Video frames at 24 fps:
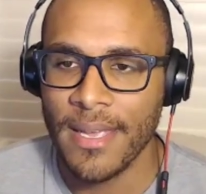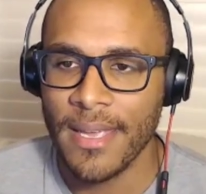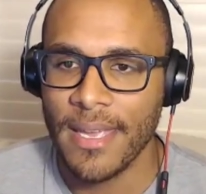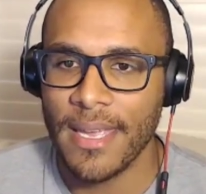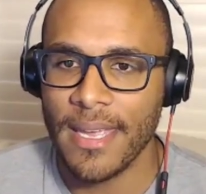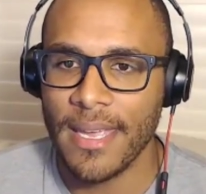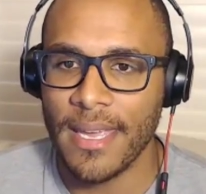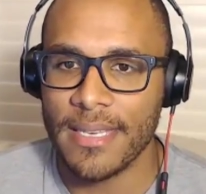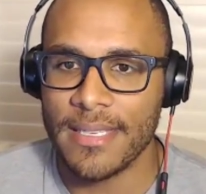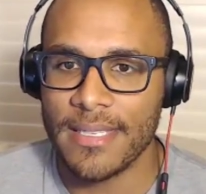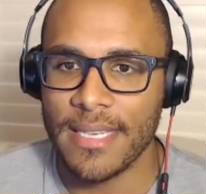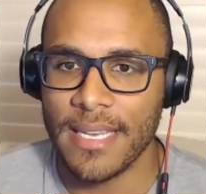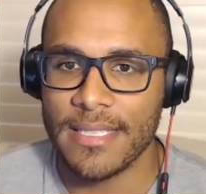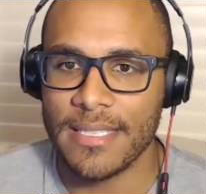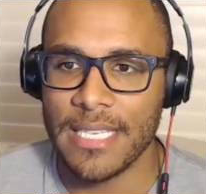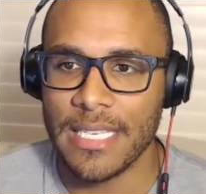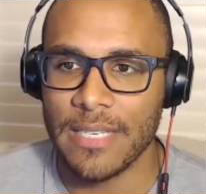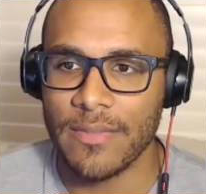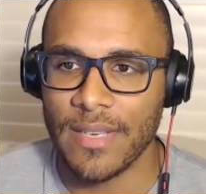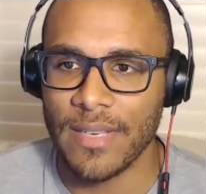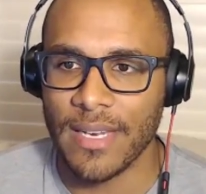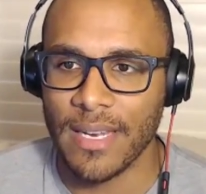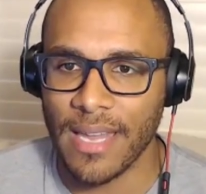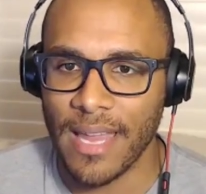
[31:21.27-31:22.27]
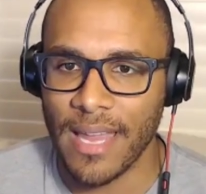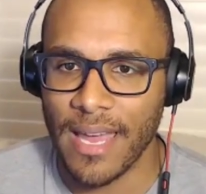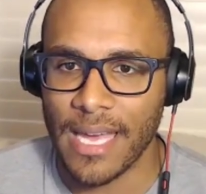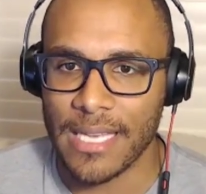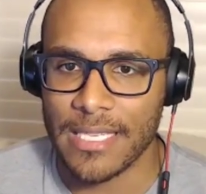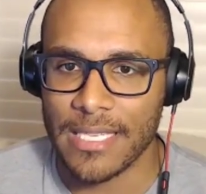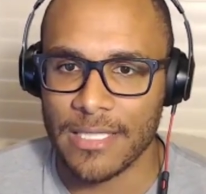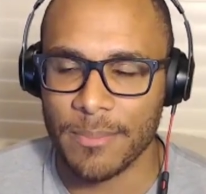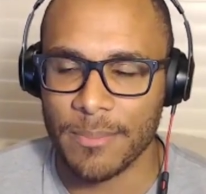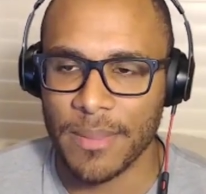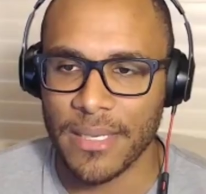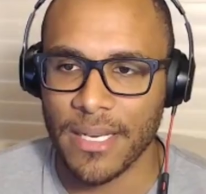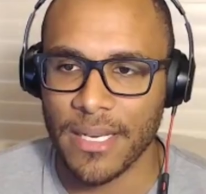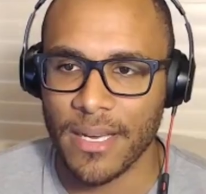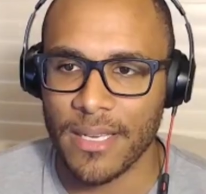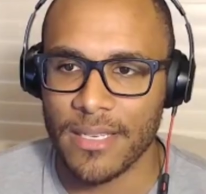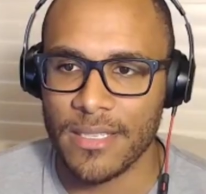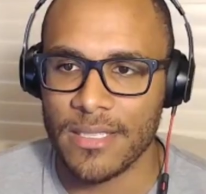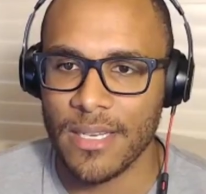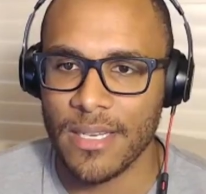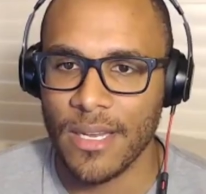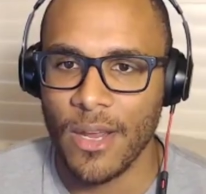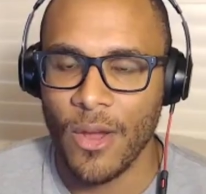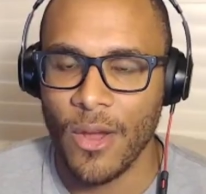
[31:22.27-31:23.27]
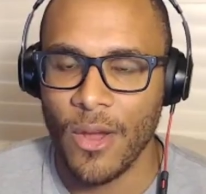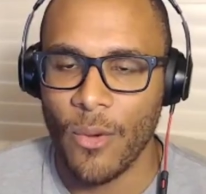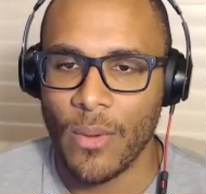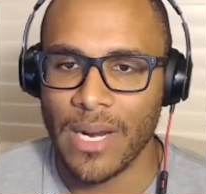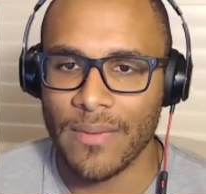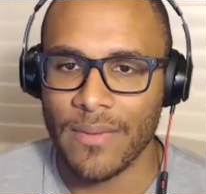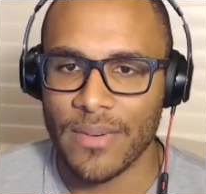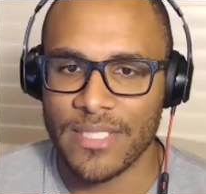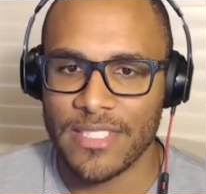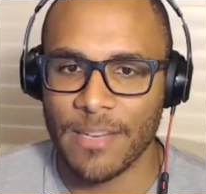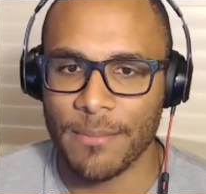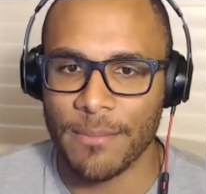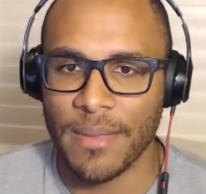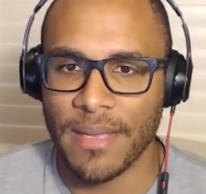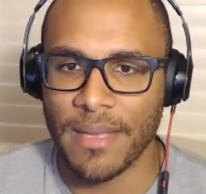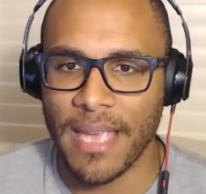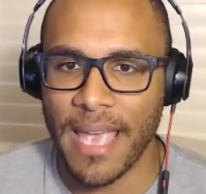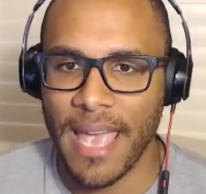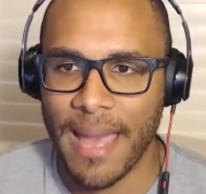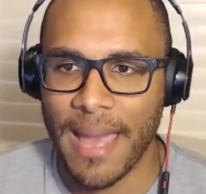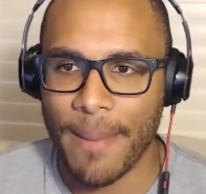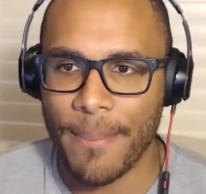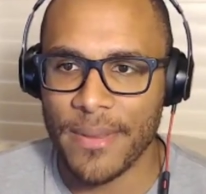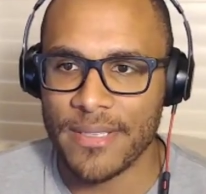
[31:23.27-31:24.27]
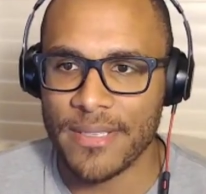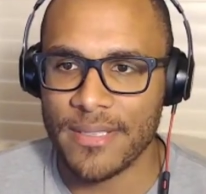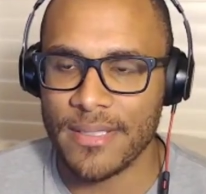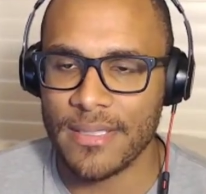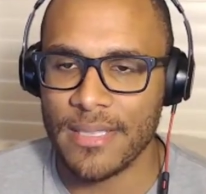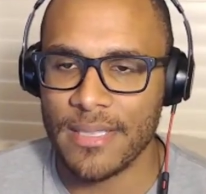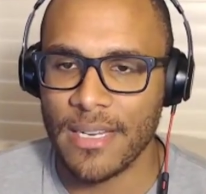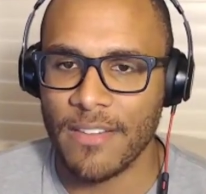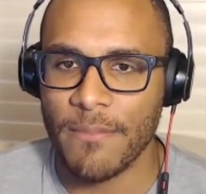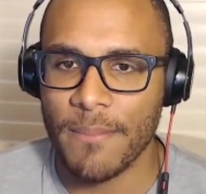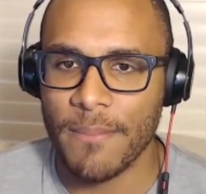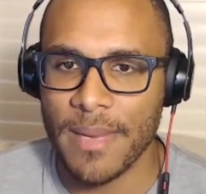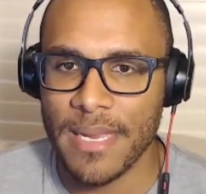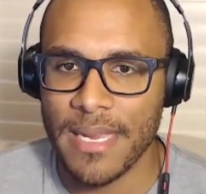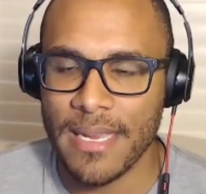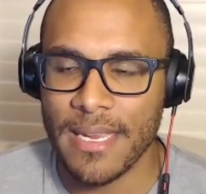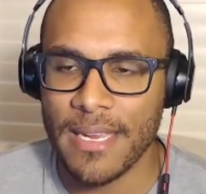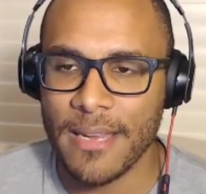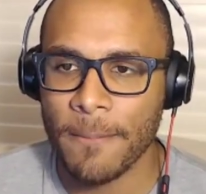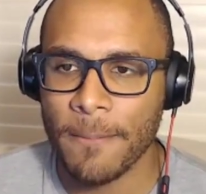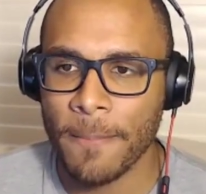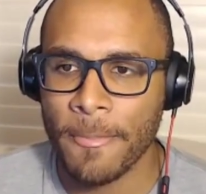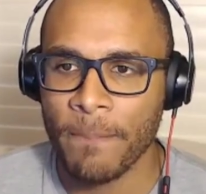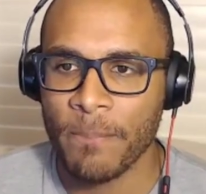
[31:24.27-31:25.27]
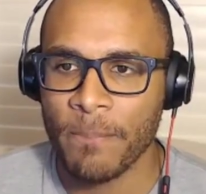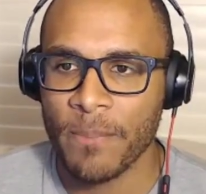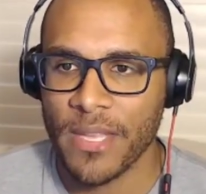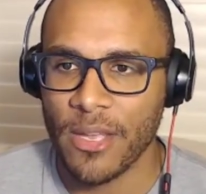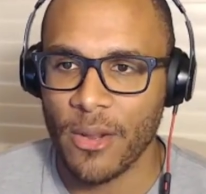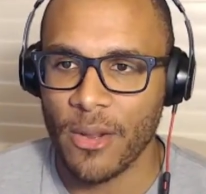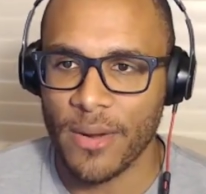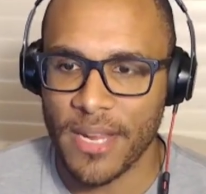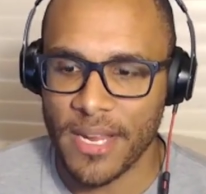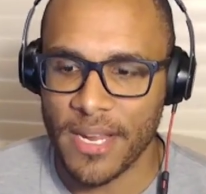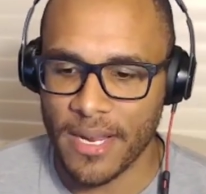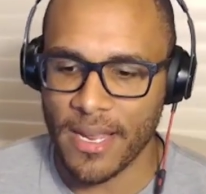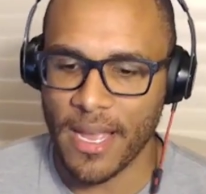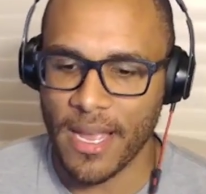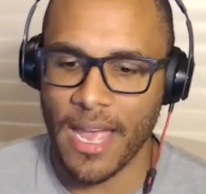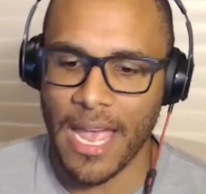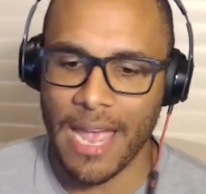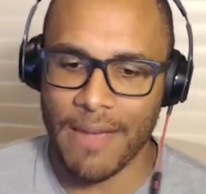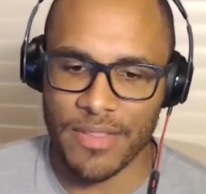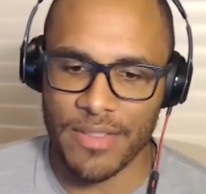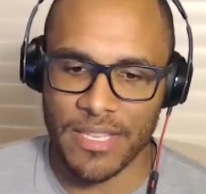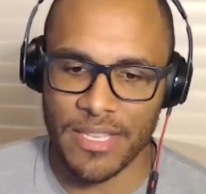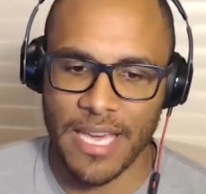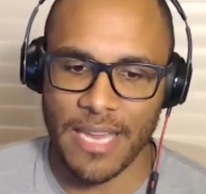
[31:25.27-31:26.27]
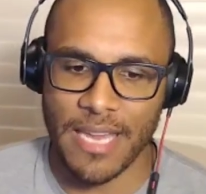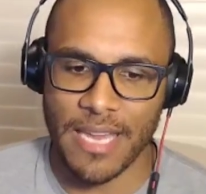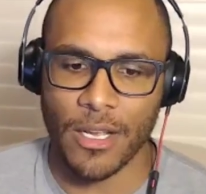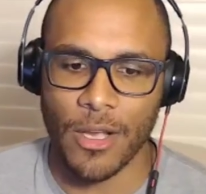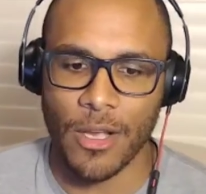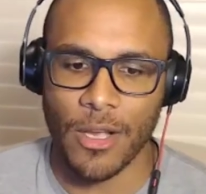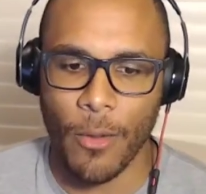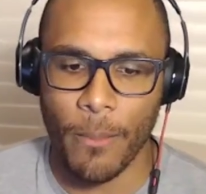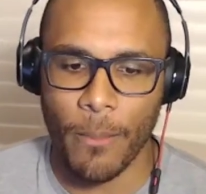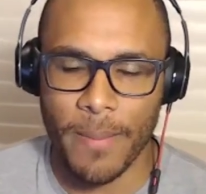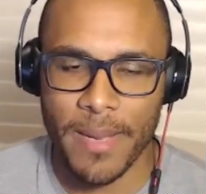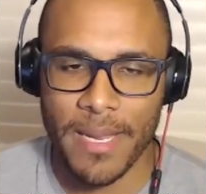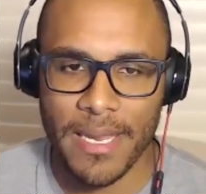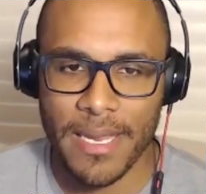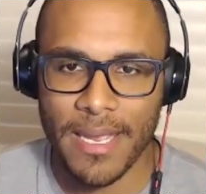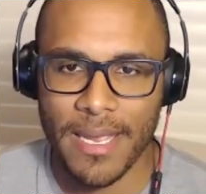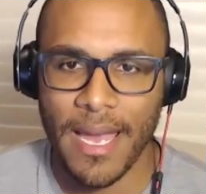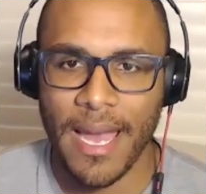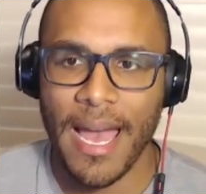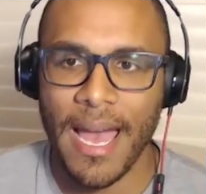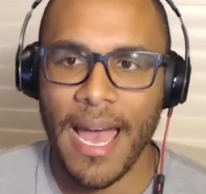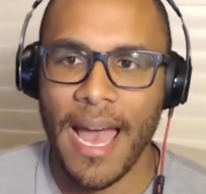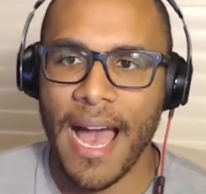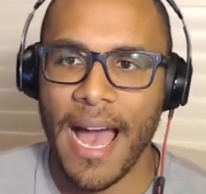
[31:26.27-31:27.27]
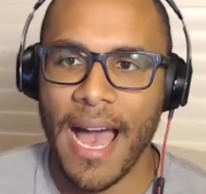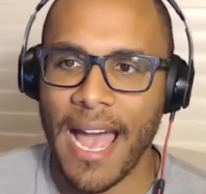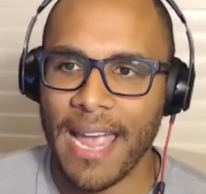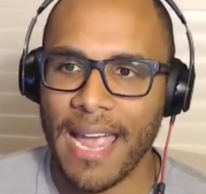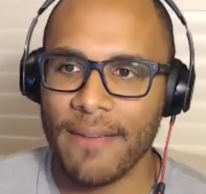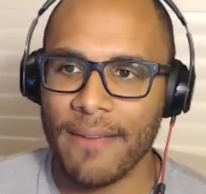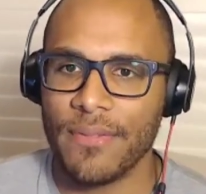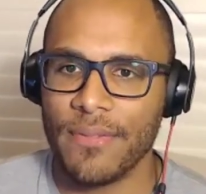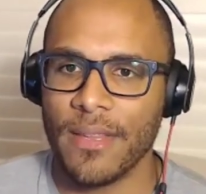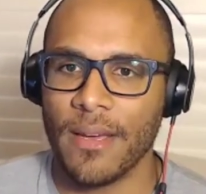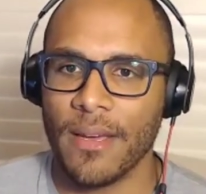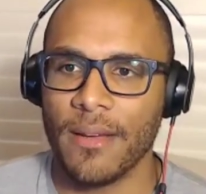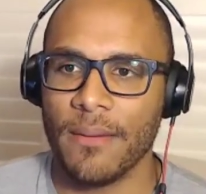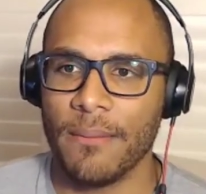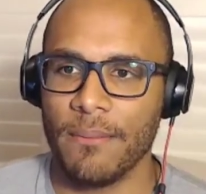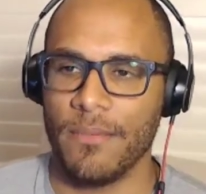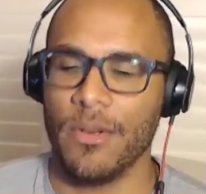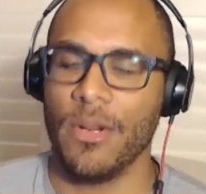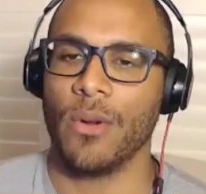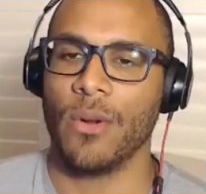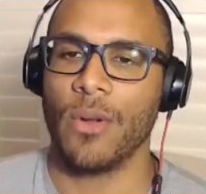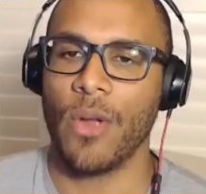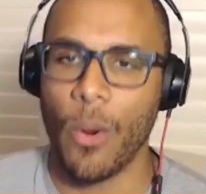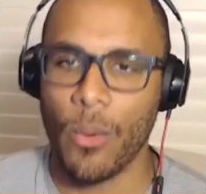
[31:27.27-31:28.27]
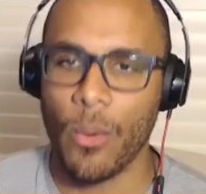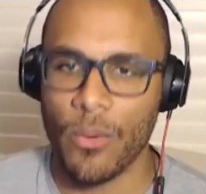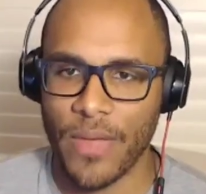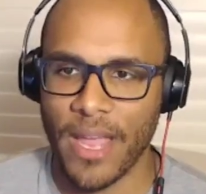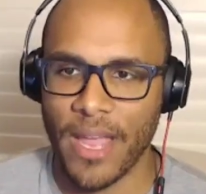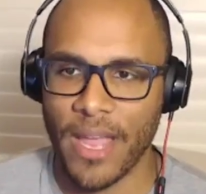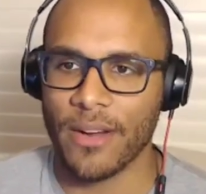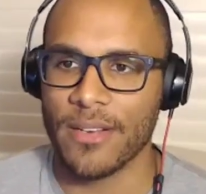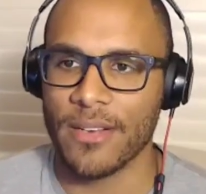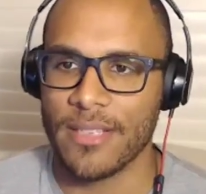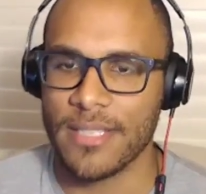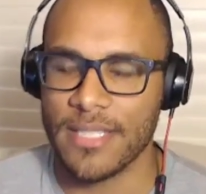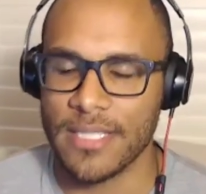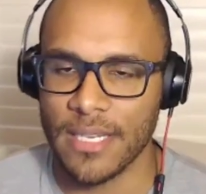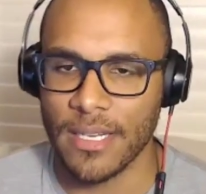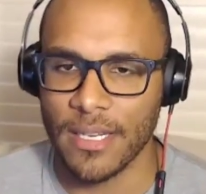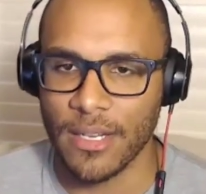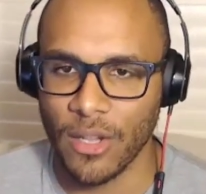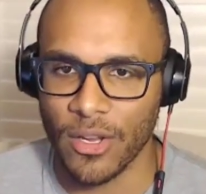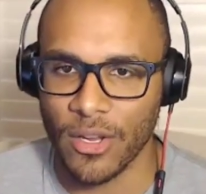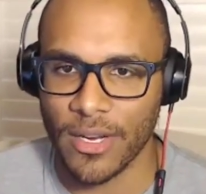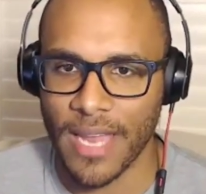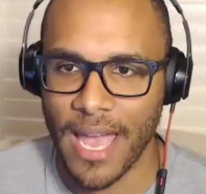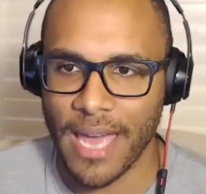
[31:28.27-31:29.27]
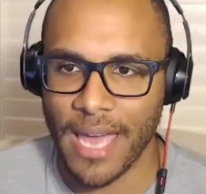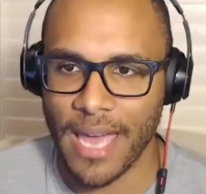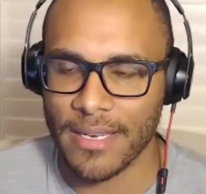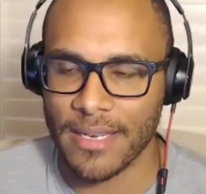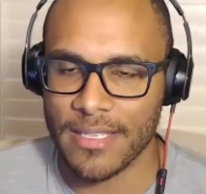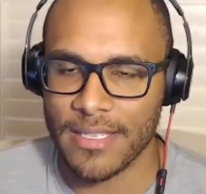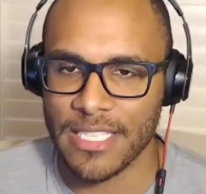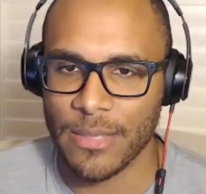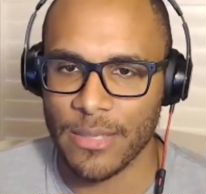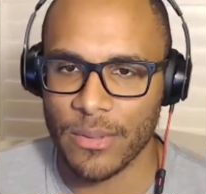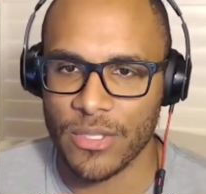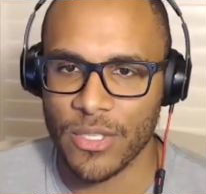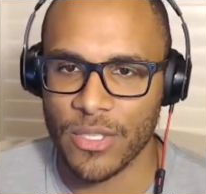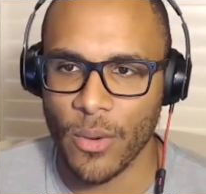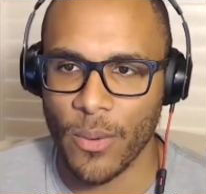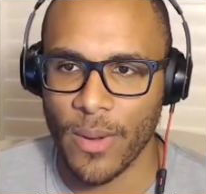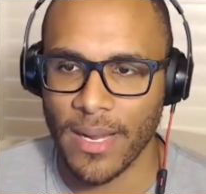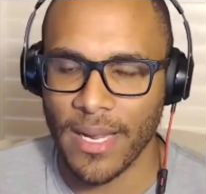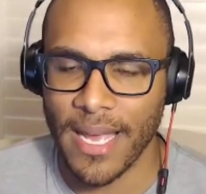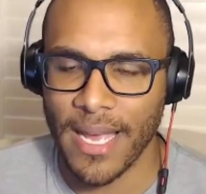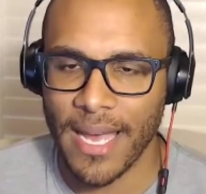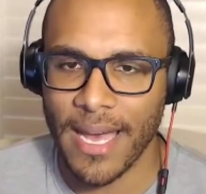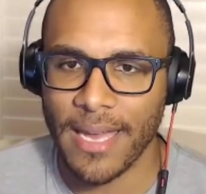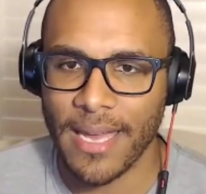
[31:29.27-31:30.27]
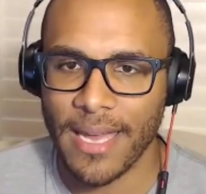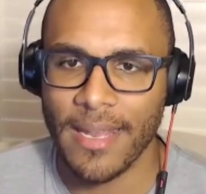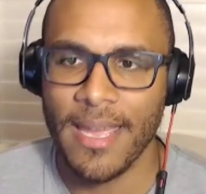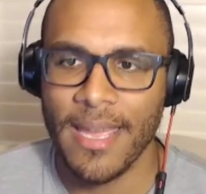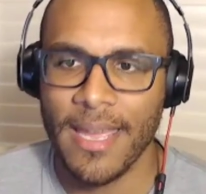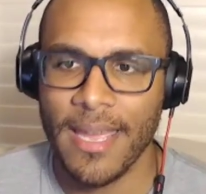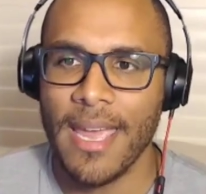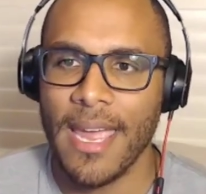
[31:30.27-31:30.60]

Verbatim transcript: it, it's even less because whenever something happens, instead of me you know, uh, having the tenant call me, I have to you know, go there and, and look at it and see what's going on,